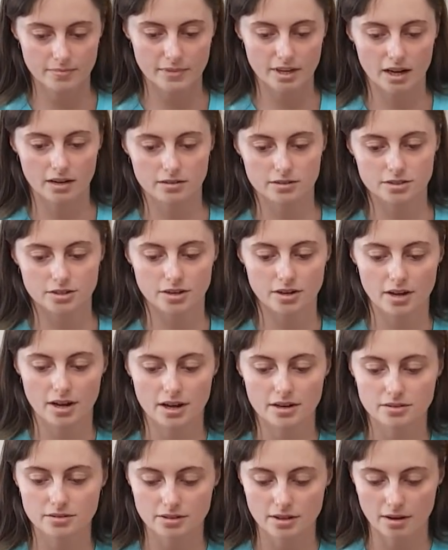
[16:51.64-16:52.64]
I'll show you how
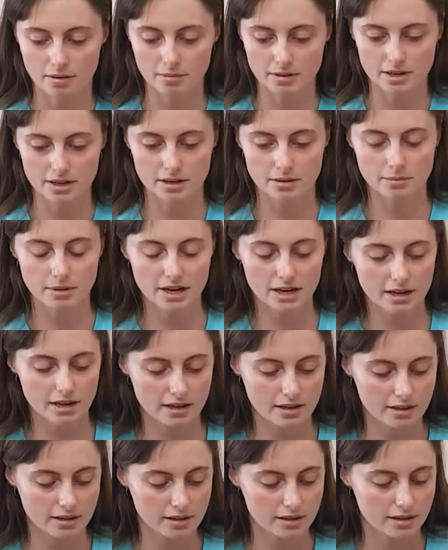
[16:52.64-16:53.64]
to do that one in a
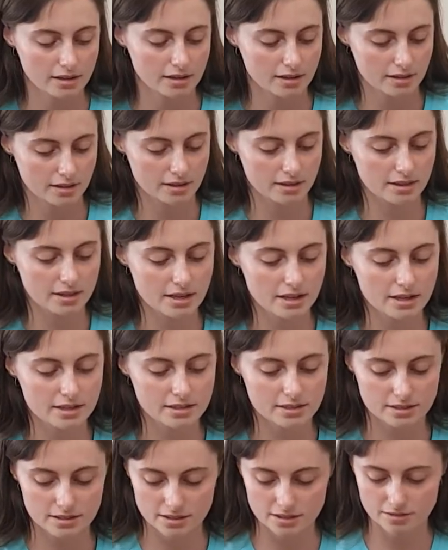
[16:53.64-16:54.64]
minute.
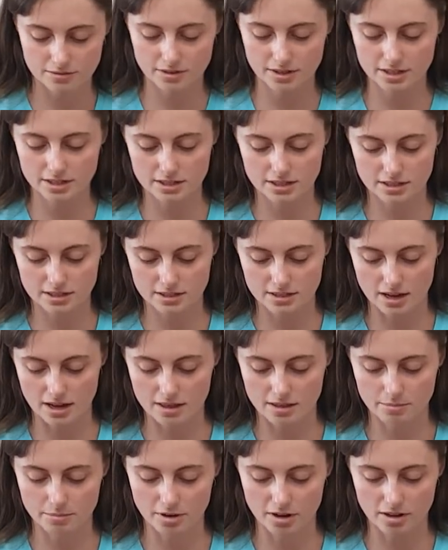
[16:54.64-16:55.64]
This just fits
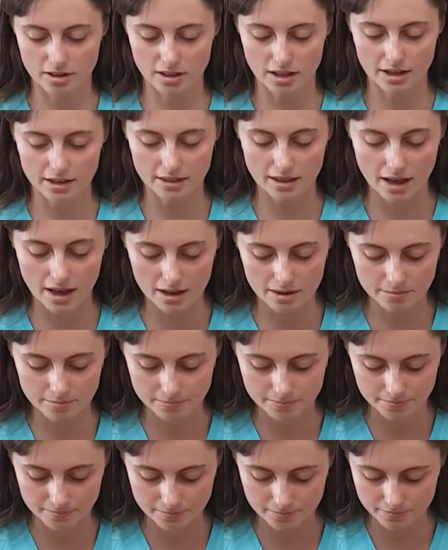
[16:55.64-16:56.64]
inside the pot like that.
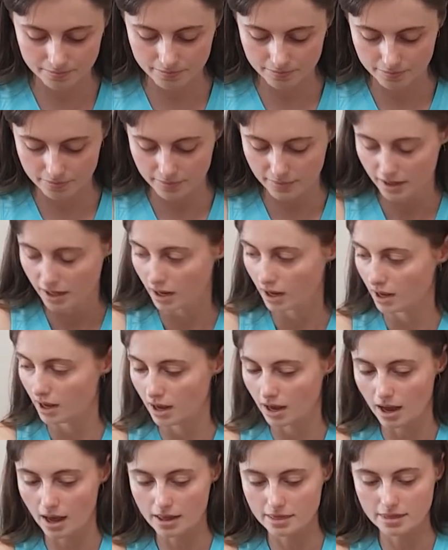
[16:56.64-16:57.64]

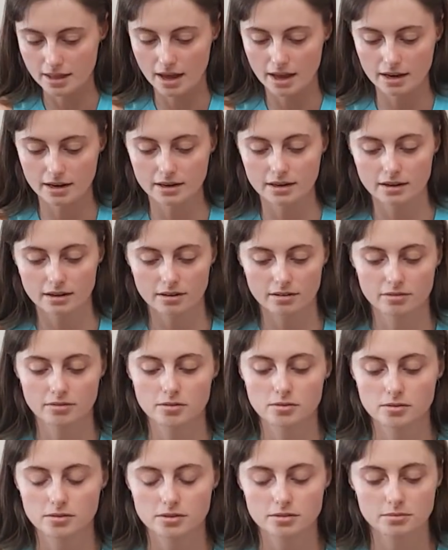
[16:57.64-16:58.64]
And then, of
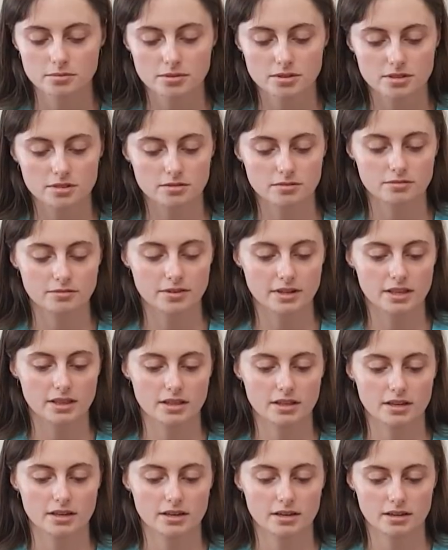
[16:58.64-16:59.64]
course, it will still fit
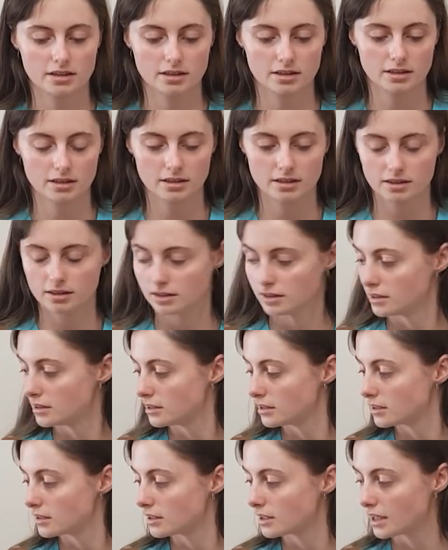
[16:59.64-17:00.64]
the
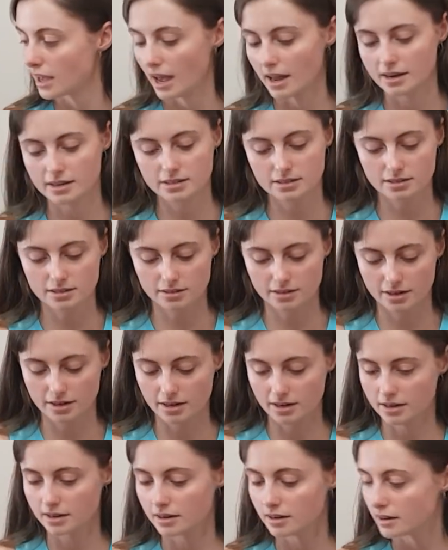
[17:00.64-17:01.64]
canister
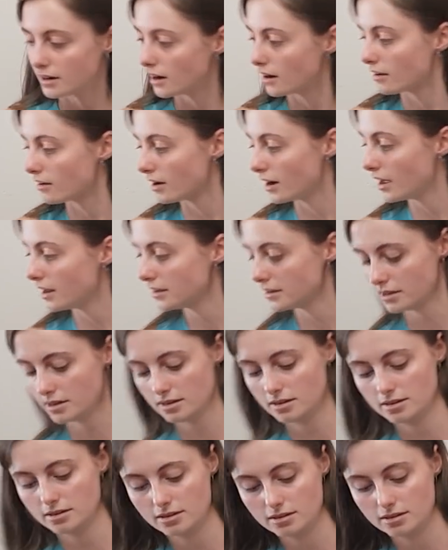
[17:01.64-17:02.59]
in around it.